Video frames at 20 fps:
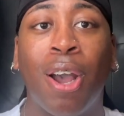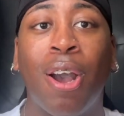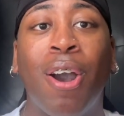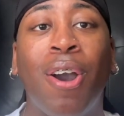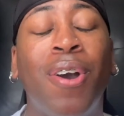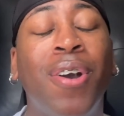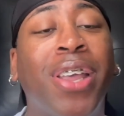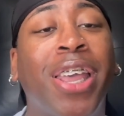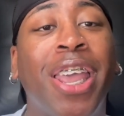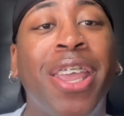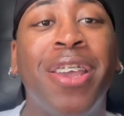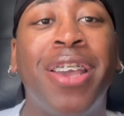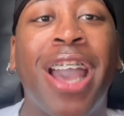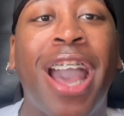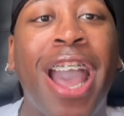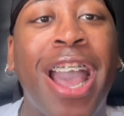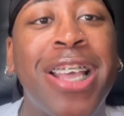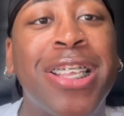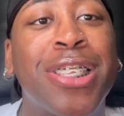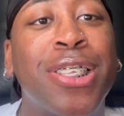Okay, you
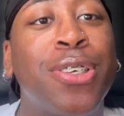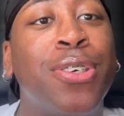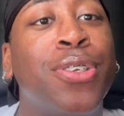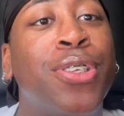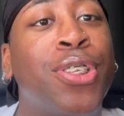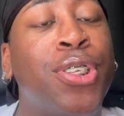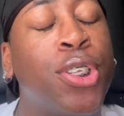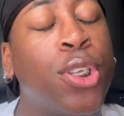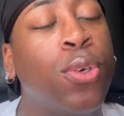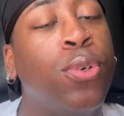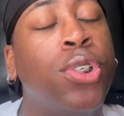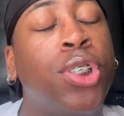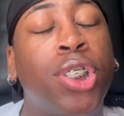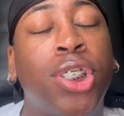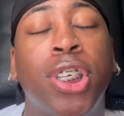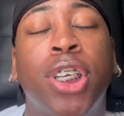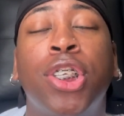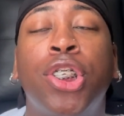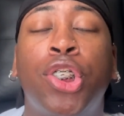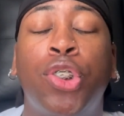guys, so Zeus
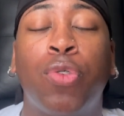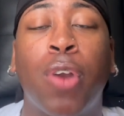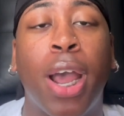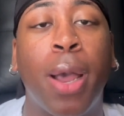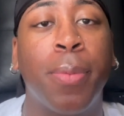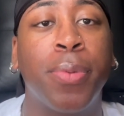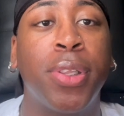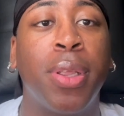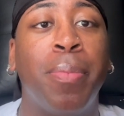just dropped